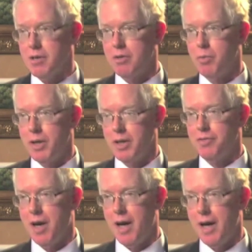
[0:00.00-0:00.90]
of when it's
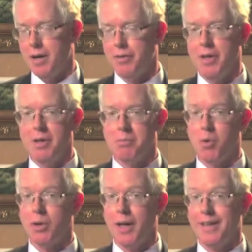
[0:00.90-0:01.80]
filed,
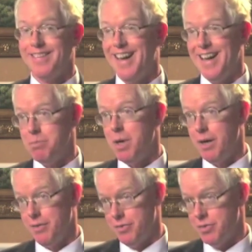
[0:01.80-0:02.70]
more like 9
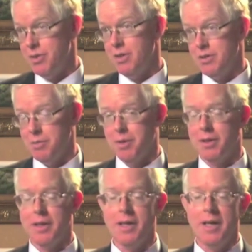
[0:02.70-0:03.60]
months
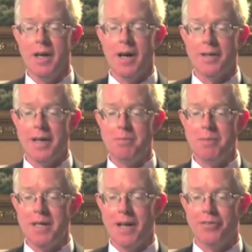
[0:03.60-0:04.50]
typically. That
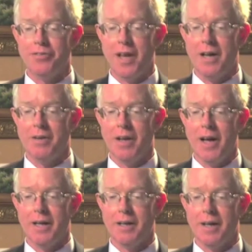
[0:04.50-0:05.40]
may not sound
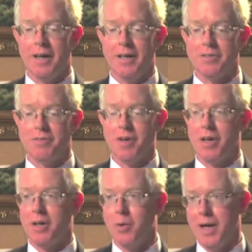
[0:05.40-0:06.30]
like it's
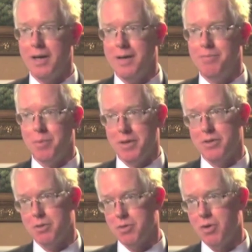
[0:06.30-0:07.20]
very quick, but in
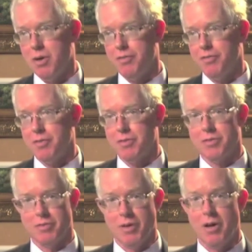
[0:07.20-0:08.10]
terms of
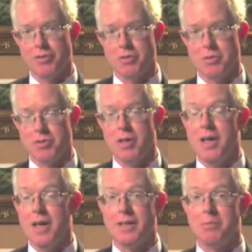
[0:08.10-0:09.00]
lawsuits,
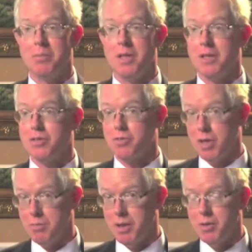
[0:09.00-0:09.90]
it can be
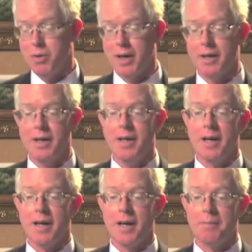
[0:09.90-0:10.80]
extremely quick.
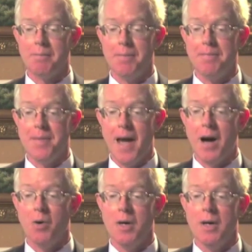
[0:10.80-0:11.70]
Now,